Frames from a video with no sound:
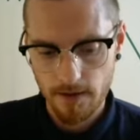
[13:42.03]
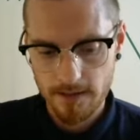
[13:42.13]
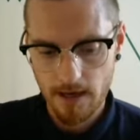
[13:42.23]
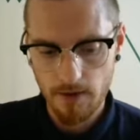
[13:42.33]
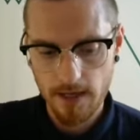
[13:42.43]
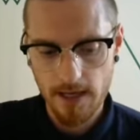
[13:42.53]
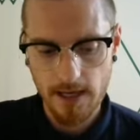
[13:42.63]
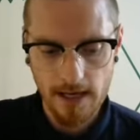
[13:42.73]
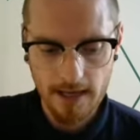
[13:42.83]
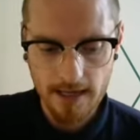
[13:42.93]
Down
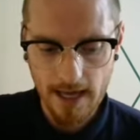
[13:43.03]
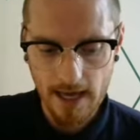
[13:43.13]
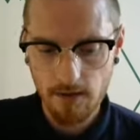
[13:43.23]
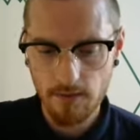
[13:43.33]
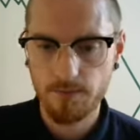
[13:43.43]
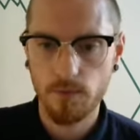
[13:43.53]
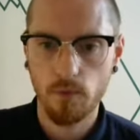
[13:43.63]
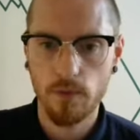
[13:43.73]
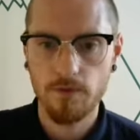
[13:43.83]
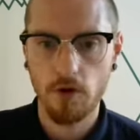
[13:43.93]
here, again,
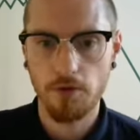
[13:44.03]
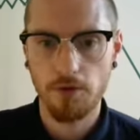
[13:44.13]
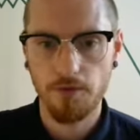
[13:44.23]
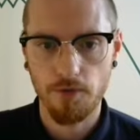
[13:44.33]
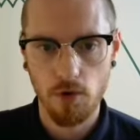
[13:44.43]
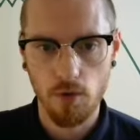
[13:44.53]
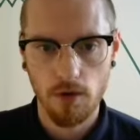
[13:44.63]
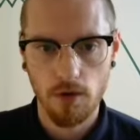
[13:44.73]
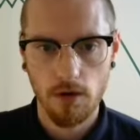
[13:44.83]
we've gone through